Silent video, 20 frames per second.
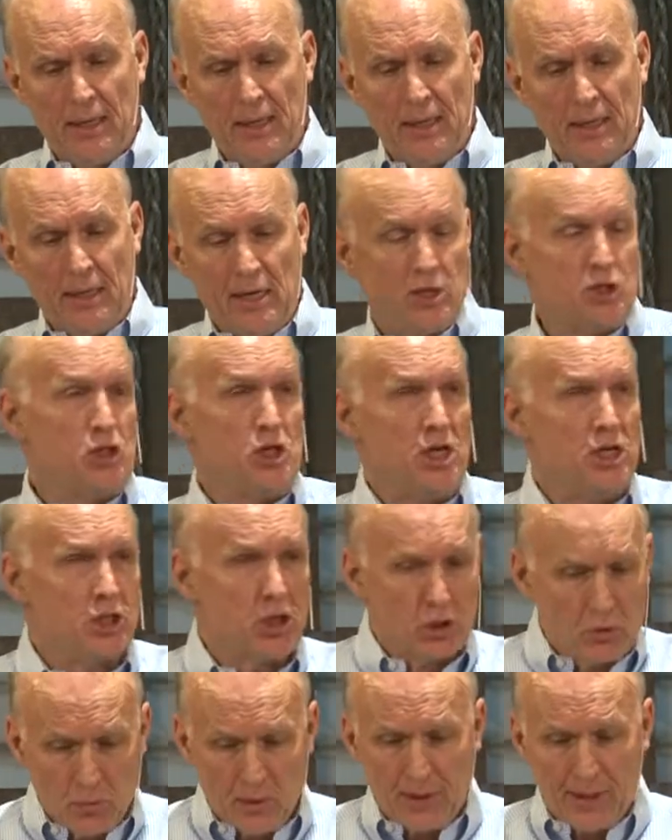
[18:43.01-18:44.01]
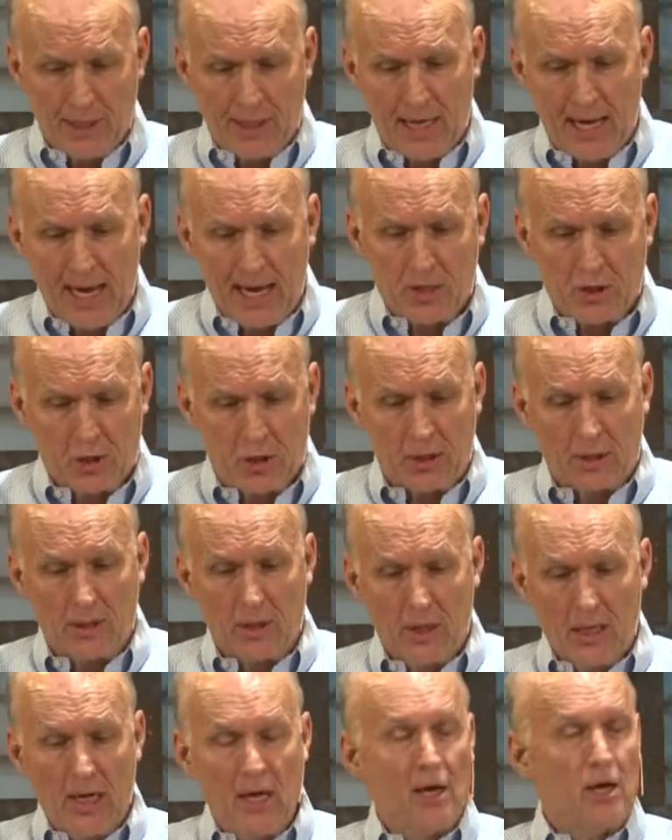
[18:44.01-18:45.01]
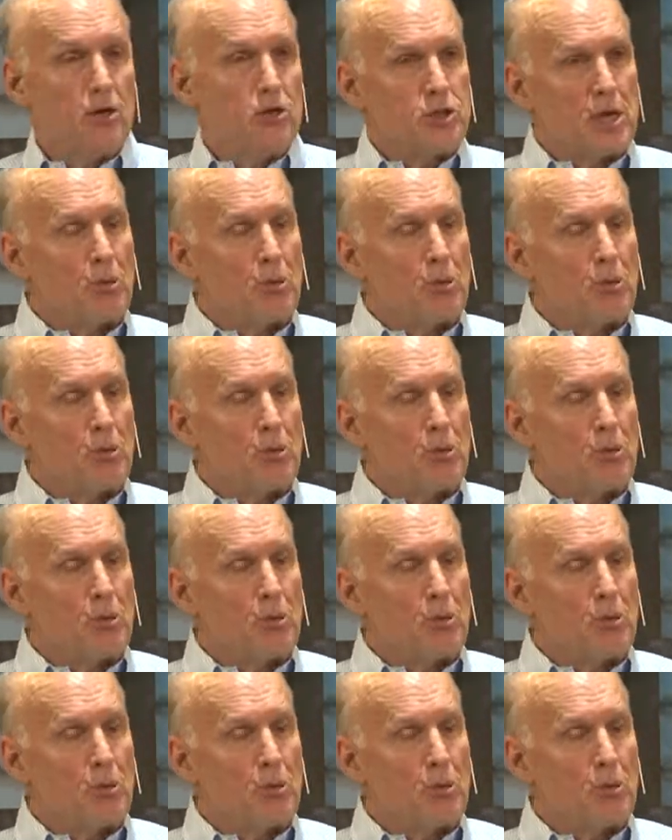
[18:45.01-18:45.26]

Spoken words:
Is Jesus really the answer? You say,